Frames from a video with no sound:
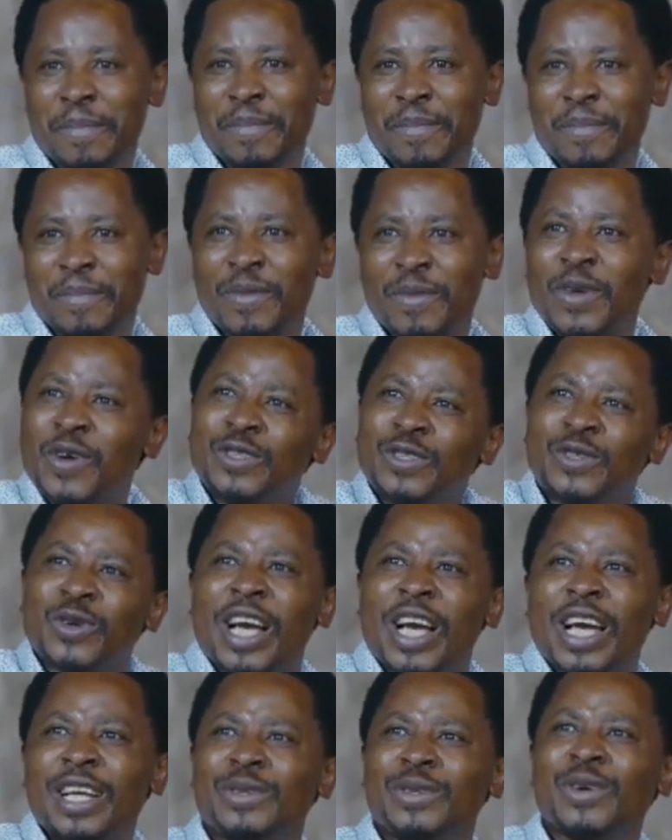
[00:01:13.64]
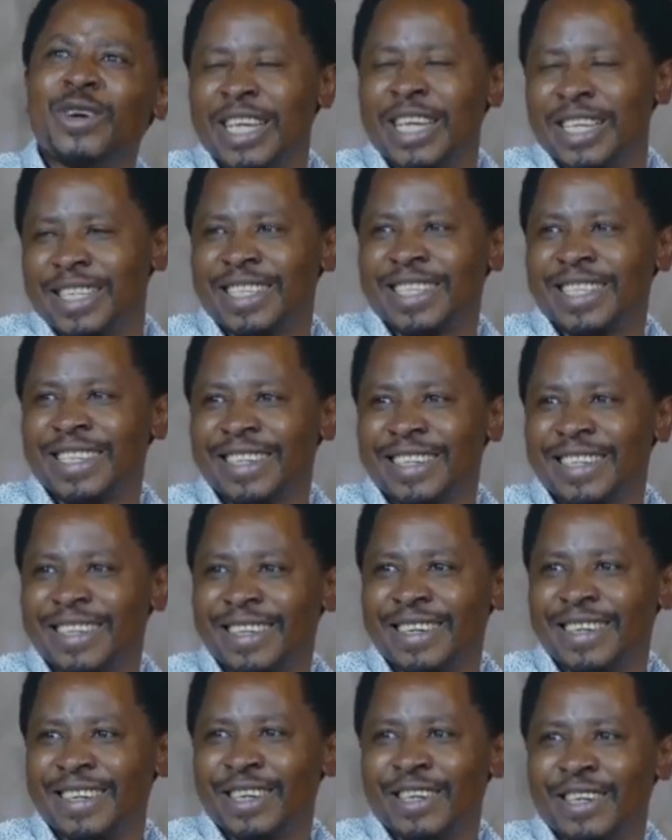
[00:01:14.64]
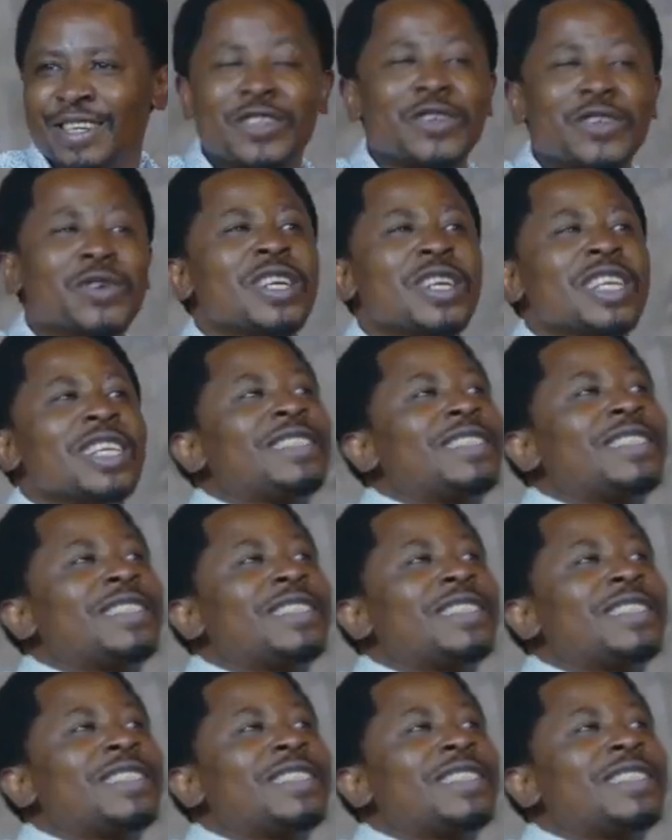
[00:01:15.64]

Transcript: Because you can do it. Do you need